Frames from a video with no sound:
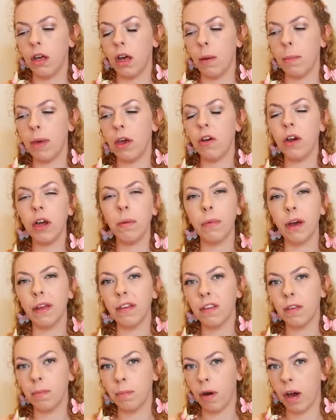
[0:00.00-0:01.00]
I'm hearing my
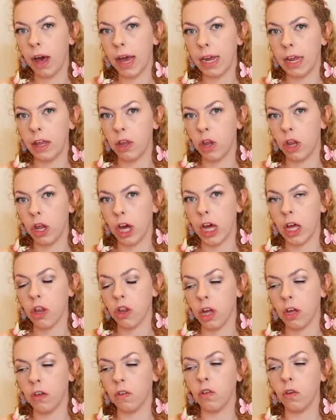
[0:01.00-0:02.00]
spine is
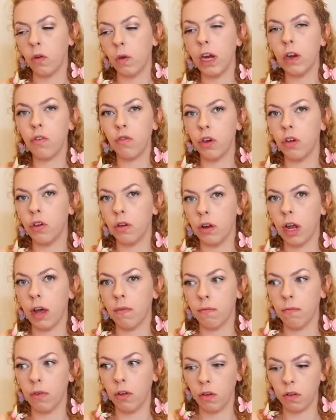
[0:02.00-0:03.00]
changing. So you literally could
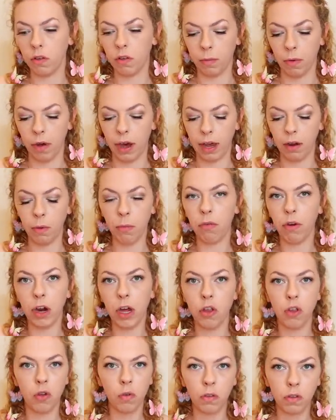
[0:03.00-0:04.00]
have your spine
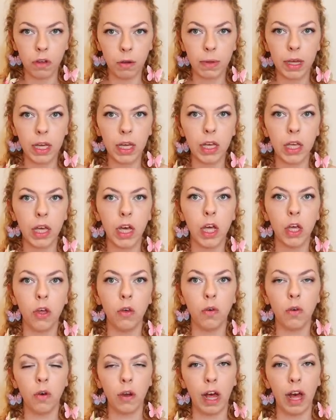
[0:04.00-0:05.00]
operation or something.
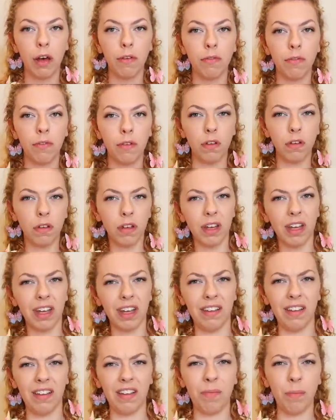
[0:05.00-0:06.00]
You could have,
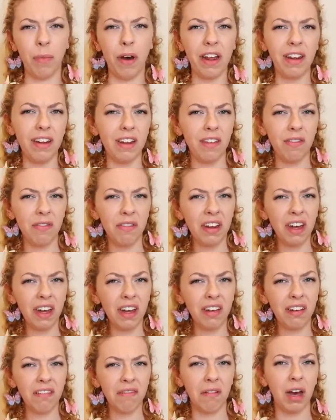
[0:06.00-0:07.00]
is it spina
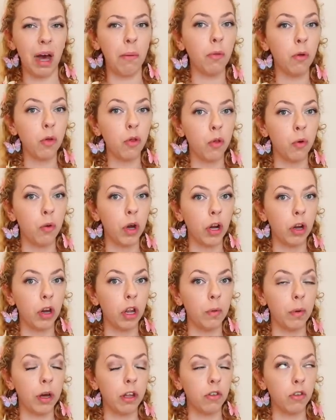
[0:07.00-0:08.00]
bifida? I'm not sure. I don't know
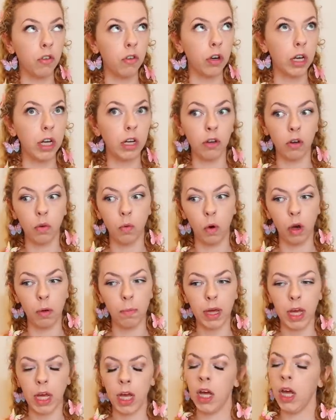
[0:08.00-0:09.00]
the word. Sorry, don't quote
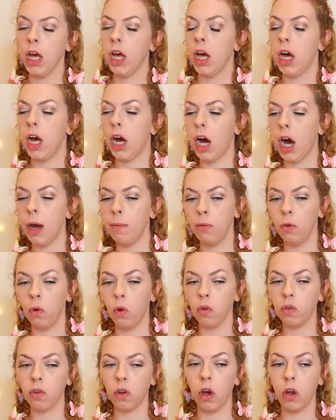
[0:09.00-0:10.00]
me. I'm
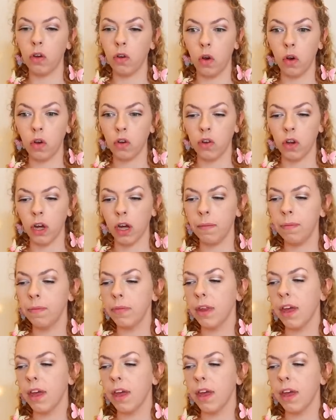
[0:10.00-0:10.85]
not a doctor.